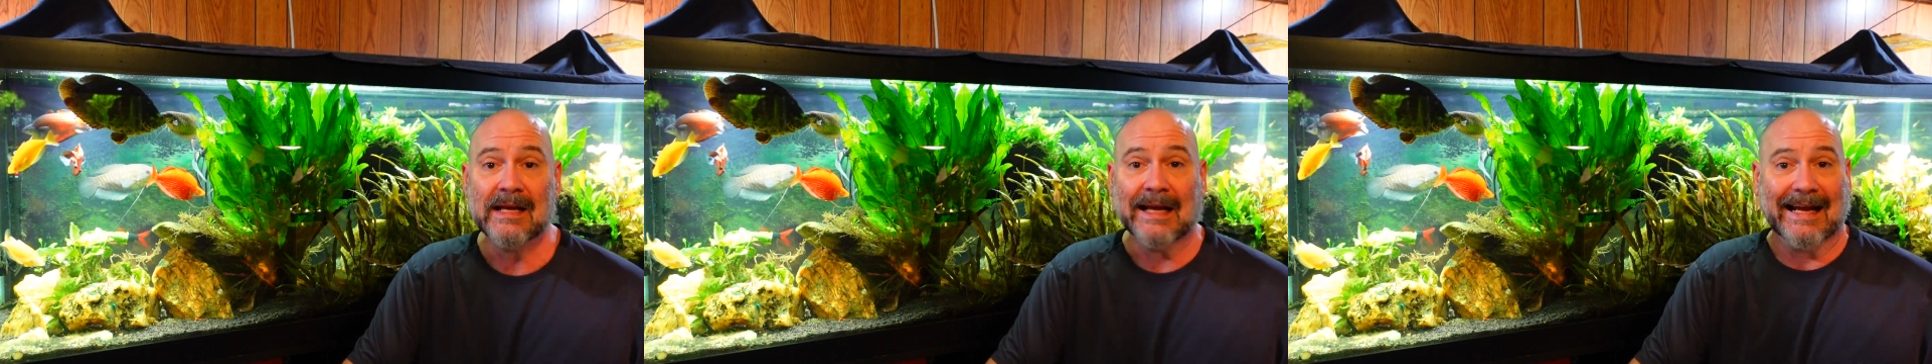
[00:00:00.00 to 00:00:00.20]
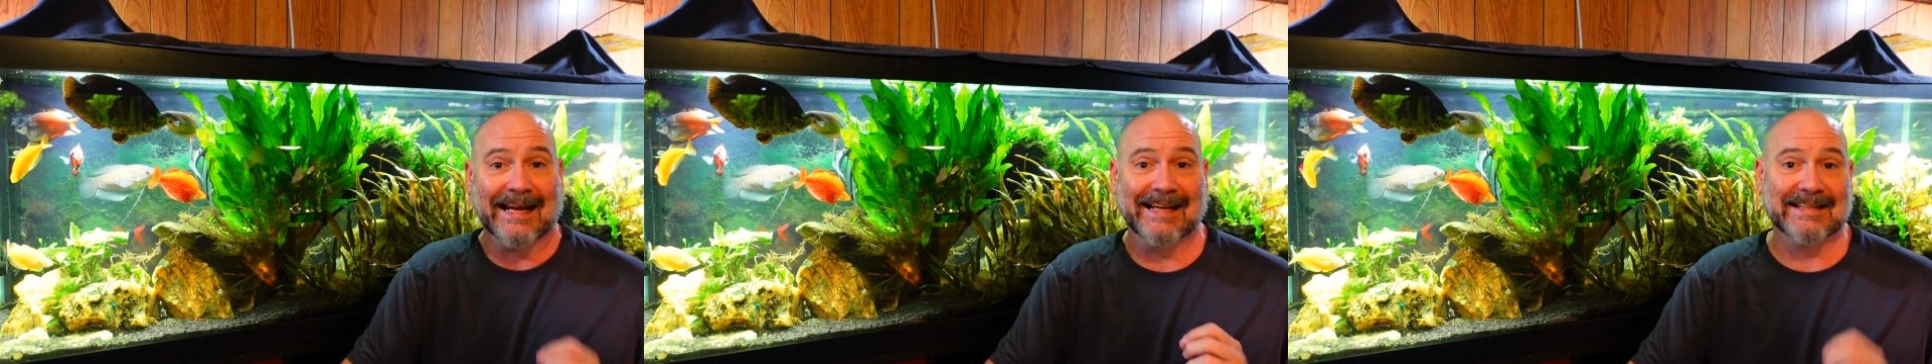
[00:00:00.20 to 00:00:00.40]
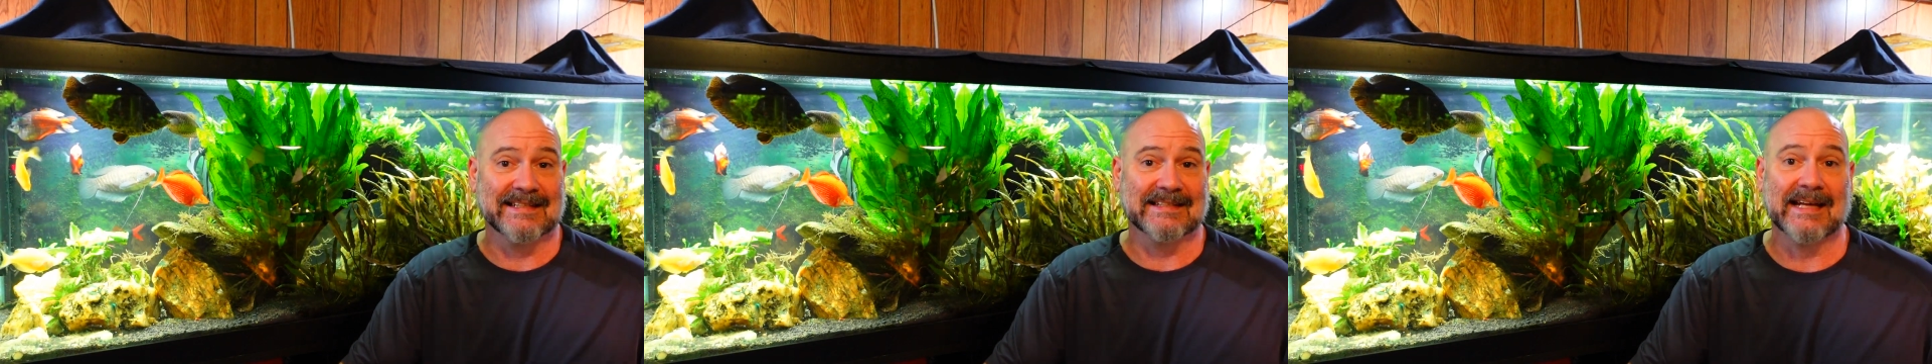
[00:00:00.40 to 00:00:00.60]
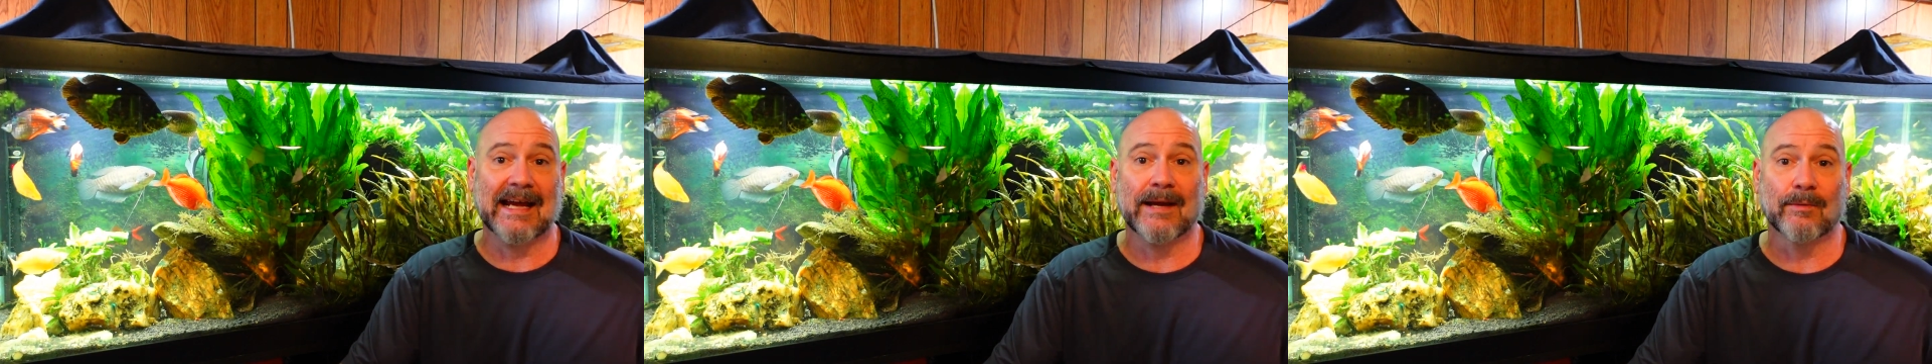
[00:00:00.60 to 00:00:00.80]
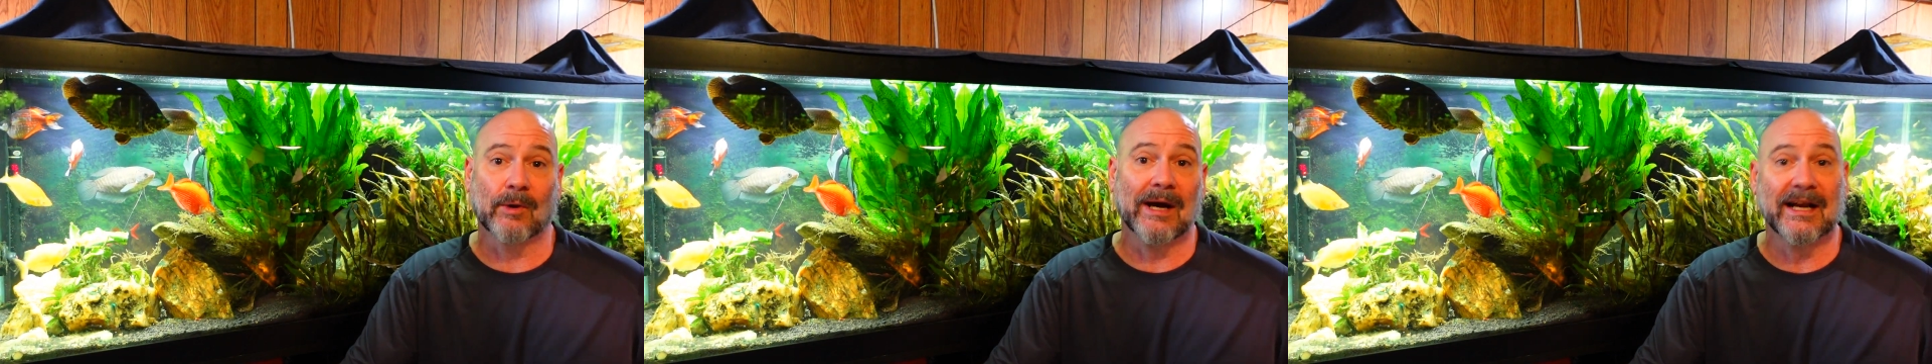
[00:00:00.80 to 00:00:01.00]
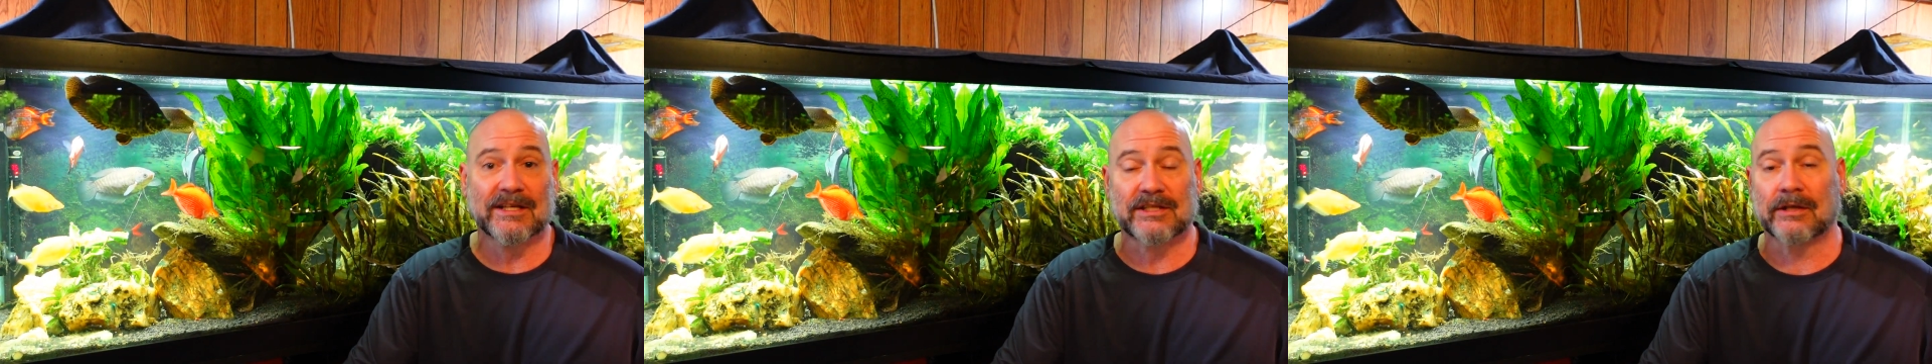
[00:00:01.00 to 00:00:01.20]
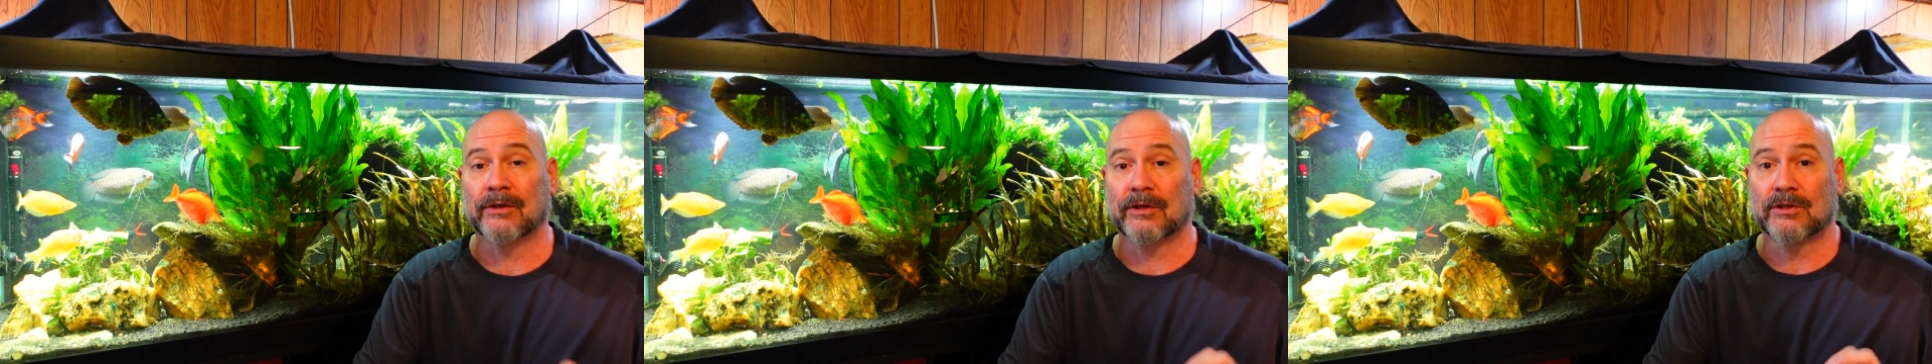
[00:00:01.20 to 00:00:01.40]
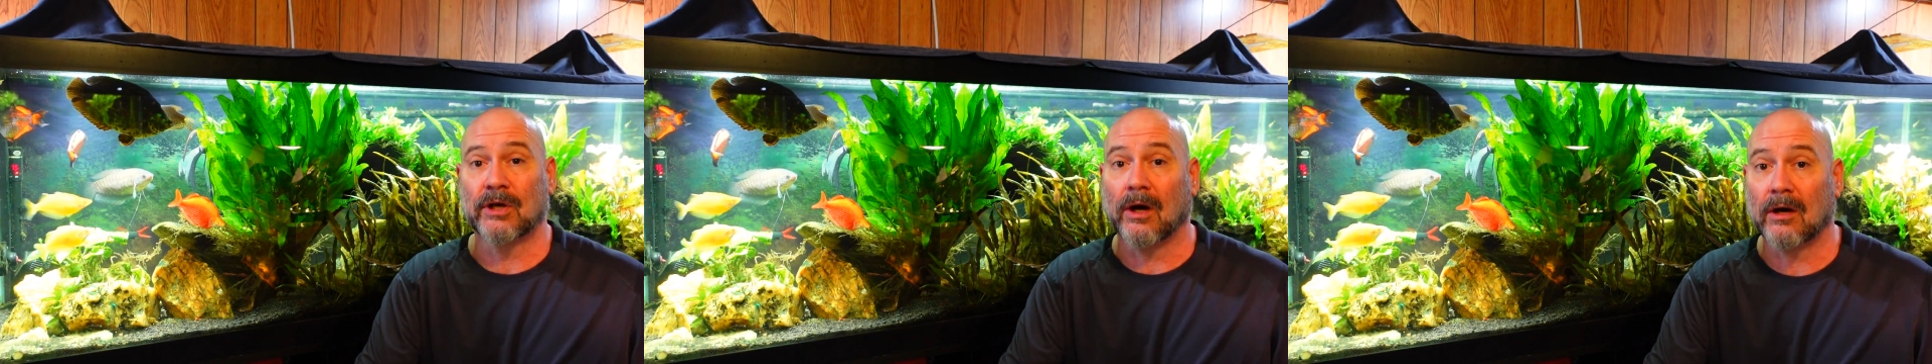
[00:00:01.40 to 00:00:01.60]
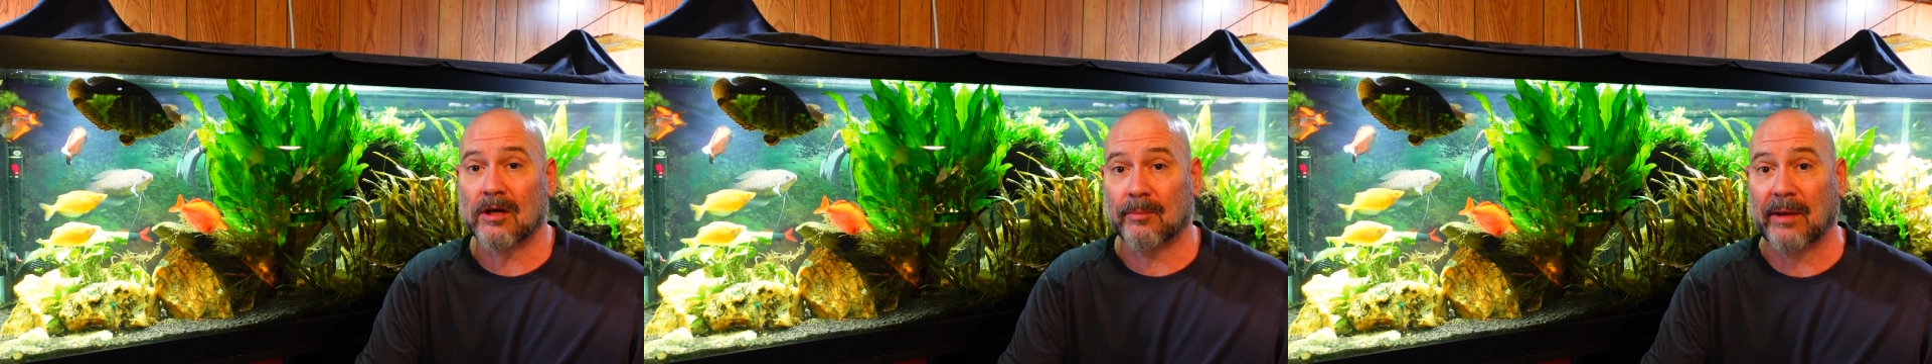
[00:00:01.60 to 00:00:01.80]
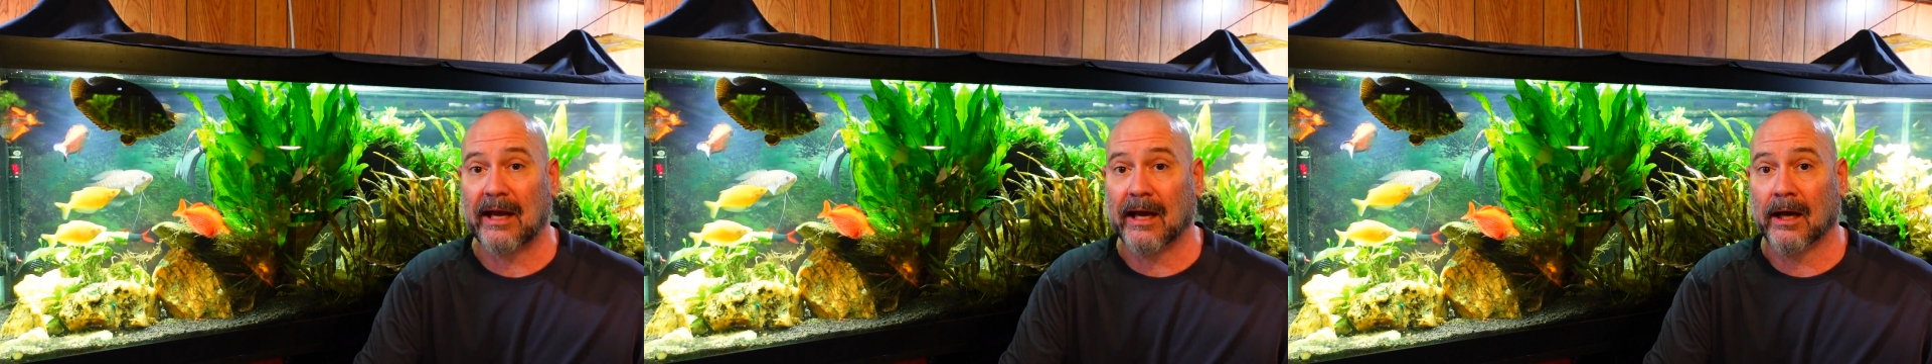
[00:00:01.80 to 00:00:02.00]
And today we're actually going to talk
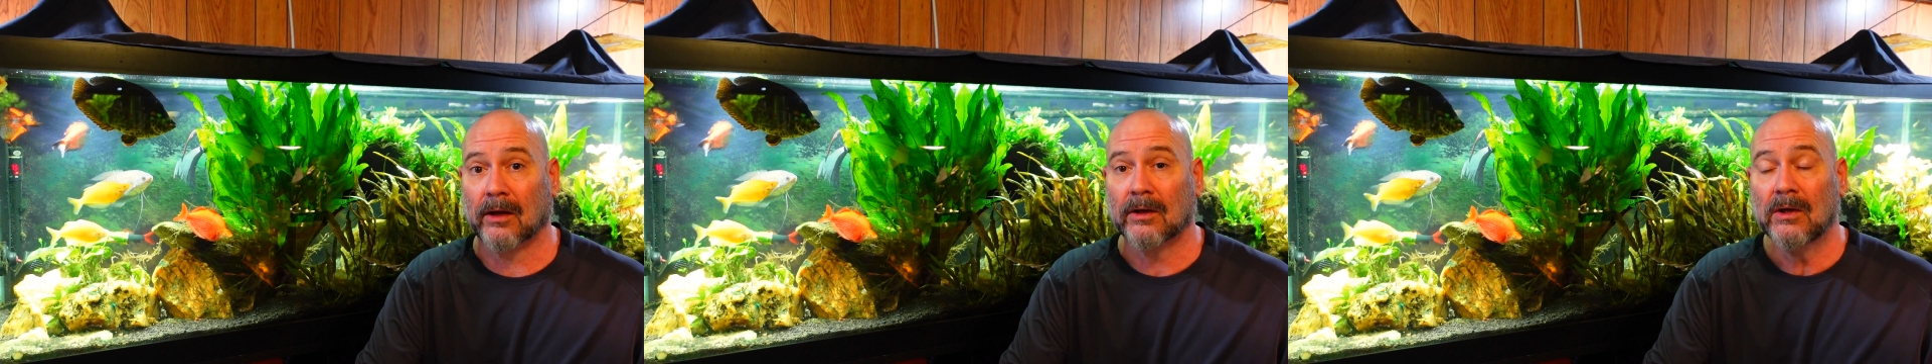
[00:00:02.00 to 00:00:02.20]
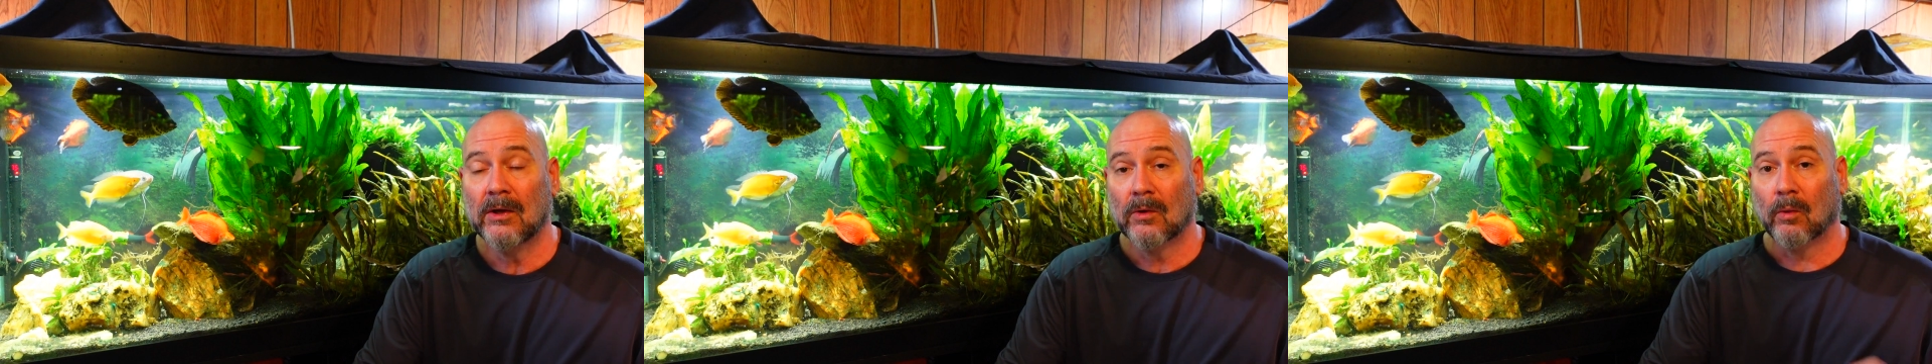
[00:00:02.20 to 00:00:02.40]
about